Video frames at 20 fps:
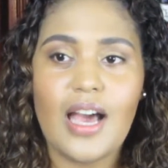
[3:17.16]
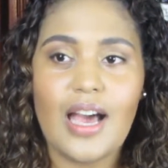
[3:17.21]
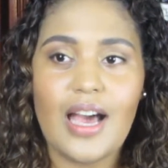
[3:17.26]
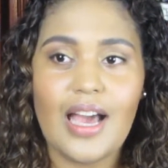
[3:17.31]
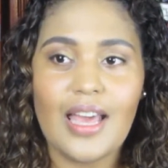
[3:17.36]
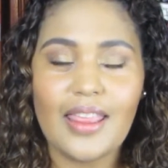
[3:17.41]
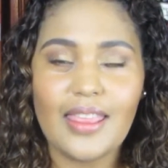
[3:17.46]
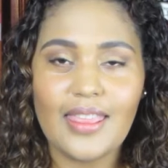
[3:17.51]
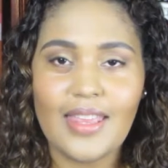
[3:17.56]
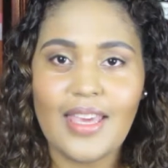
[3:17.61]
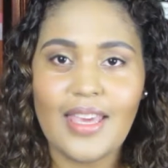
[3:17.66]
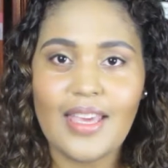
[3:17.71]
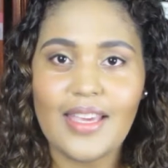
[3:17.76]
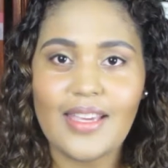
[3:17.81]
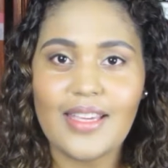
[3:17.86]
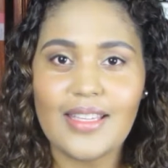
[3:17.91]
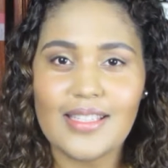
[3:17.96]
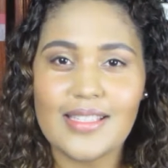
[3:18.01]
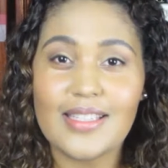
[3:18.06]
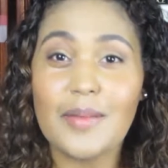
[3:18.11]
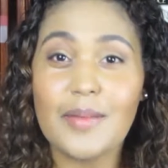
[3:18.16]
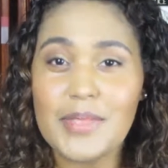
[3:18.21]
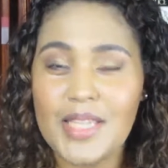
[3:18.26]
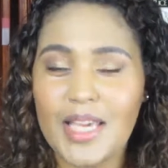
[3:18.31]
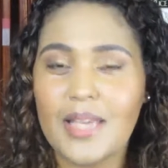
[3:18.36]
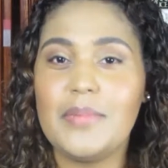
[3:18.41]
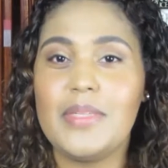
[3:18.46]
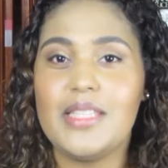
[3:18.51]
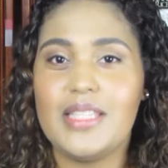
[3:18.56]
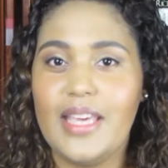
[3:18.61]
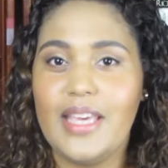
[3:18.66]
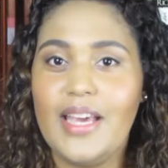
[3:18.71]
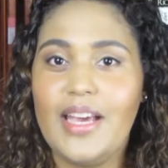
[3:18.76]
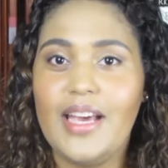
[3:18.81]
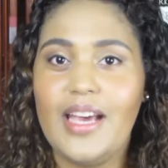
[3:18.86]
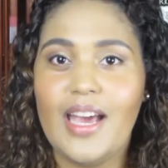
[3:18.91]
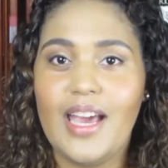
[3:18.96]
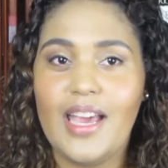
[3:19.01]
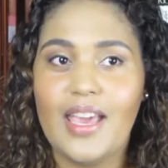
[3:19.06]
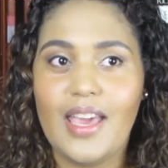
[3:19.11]
I think sometimes, yeah,
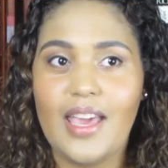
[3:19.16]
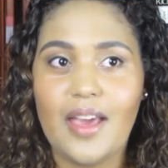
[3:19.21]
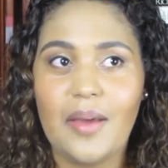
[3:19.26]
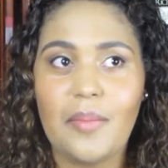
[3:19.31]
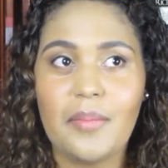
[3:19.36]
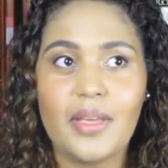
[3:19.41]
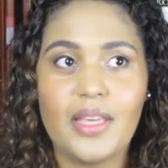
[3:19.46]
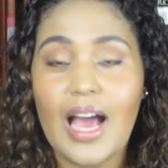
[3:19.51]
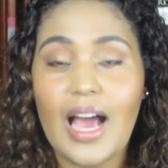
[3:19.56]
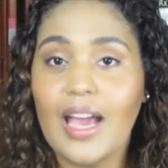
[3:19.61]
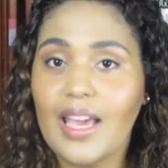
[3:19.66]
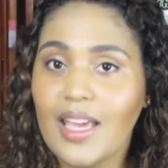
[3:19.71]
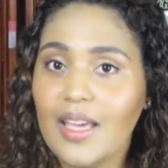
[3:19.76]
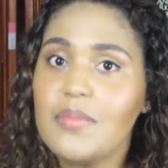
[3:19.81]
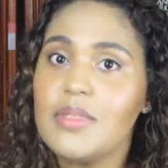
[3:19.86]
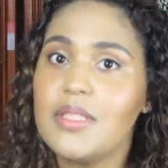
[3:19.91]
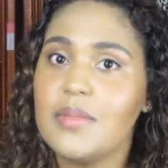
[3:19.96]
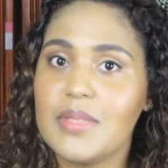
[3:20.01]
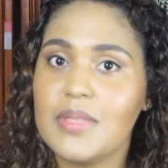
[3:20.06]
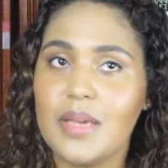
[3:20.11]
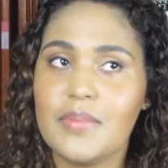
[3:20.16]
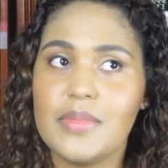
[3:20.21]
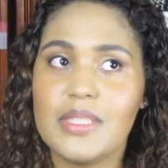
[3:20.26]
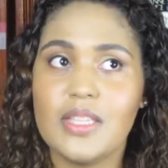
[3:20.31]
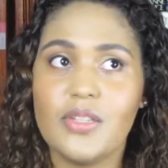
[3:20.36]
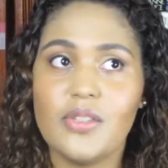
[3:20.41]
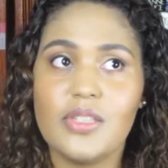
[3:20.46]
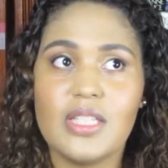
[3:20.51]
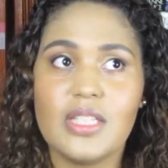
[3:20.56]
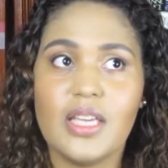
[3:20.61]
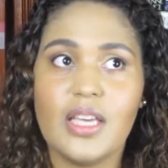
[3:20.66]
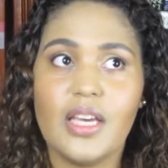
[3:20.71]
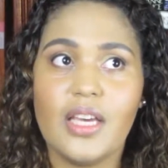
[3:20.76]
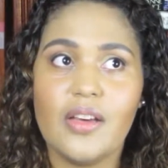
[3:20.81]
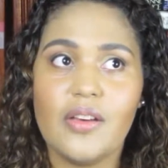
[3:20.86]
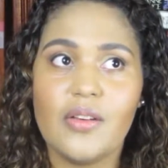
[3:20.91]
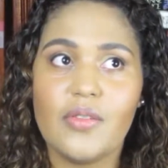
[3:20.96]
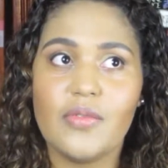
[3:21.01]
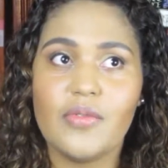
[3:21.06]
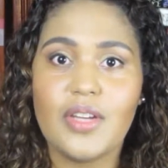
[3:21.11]
I am sometimes guilty
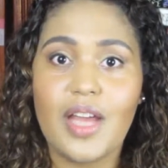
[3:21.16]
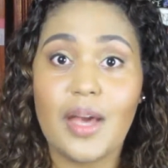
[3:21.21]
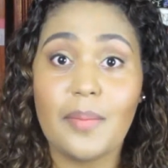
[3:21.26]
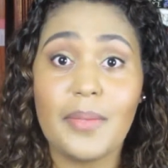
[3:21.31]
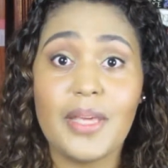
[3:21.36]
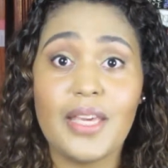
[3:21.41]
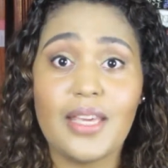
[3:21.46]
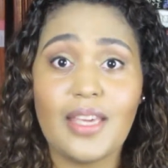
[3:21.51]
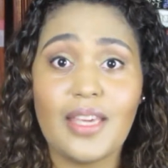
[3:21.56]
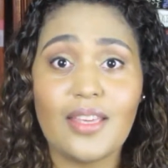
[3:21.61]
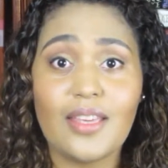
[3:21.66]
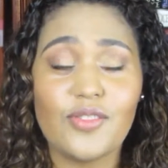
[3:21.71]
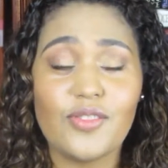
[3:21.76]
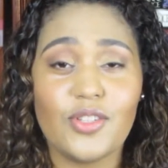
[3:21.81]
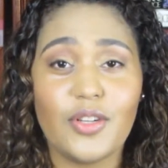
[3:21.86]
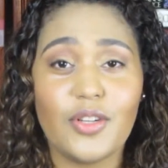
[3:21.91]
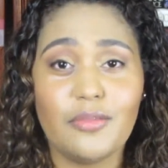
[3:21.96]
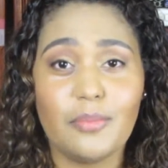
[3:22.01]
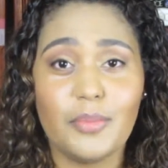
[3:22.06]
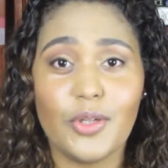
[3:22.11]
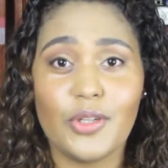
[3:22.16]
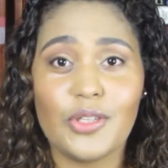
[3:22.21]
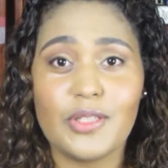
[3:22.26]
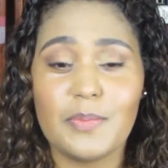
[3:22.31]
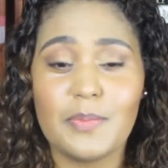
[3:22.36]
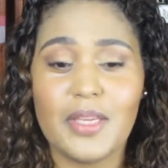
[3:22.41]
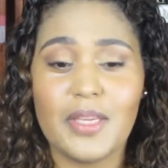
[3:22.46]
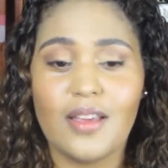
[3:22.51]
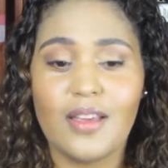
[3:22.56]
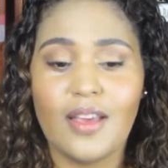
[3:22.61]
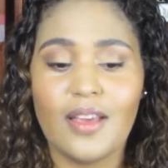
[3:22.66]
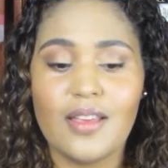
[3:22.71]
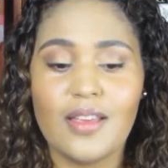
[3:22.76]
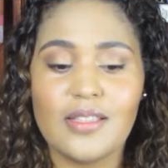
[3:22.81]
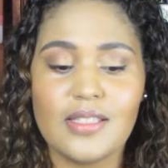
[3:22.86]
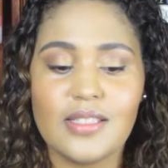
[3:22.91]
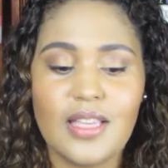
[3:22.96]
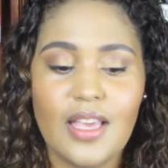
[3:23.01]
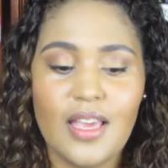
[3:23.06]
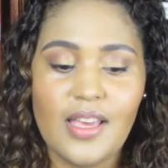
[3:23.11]
of not picking certain books
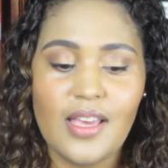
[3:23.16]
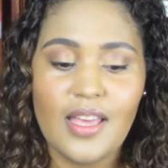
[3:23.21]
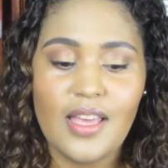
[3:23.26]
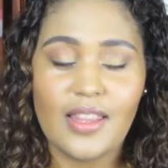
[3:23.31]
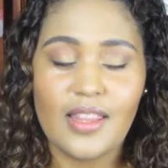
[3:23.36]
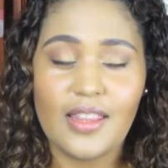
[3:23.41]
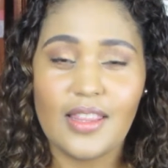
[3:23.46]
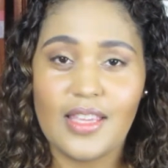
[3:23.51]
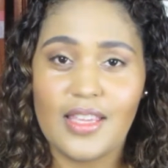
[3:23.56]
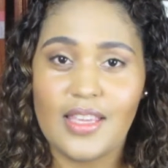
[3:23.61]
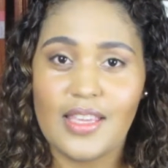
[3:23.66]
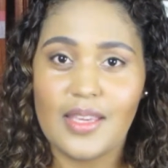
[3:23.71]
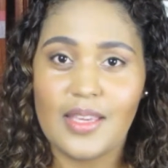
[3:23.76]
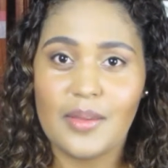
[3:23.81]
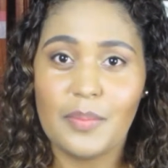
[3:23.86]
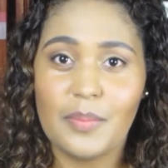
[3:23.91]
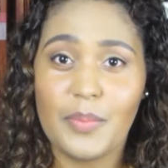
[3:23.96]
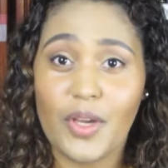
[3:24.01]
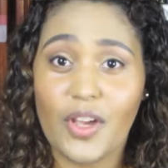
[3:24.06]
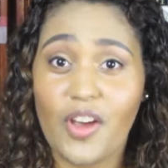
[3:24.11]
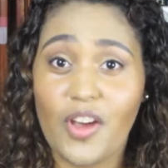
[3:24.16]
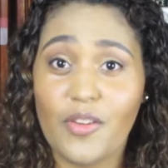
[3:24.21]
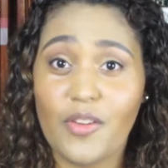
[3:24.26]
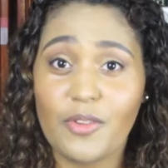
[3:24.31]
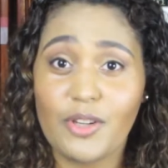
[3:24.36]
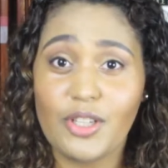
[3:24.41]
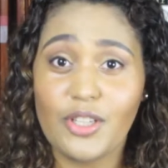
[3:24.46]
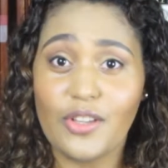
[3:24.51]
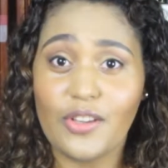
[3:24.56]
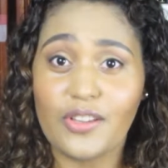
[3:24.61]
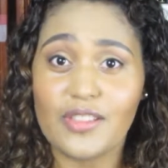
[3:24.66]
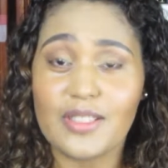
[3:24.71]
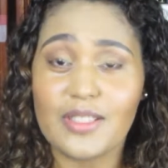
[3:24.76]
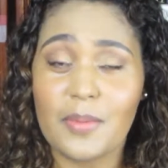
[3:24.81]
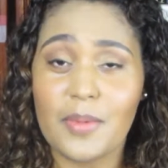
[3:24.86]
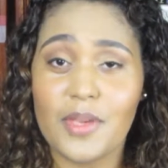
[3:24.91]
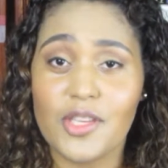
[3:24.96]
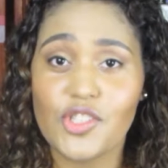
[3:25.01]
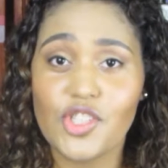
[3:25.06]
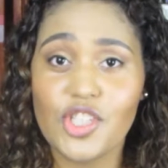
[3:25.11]
because the book cover looks a
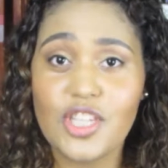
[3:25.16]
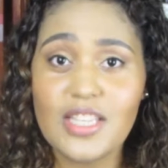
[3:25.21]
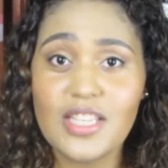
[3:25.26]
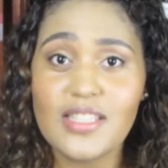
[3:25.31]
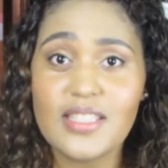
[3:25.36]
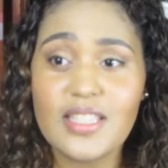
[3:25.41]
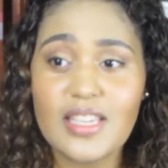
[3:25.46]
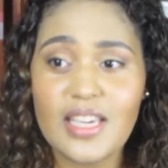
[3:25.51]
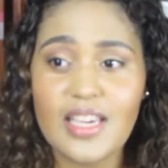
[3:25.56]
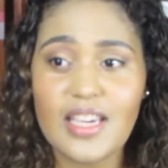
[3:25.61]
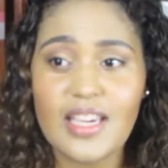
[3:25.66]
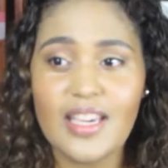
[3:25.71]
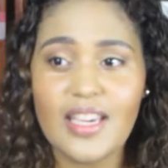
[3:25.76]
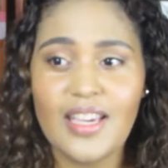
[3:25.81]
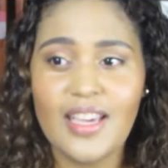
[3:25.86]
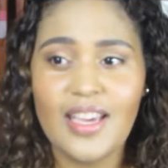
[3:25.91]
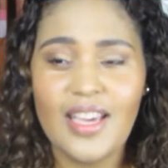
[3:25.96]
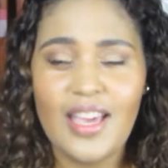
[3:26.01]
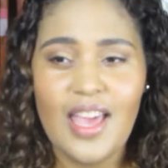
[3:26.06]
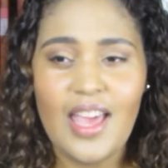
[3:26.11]
bit cheesy.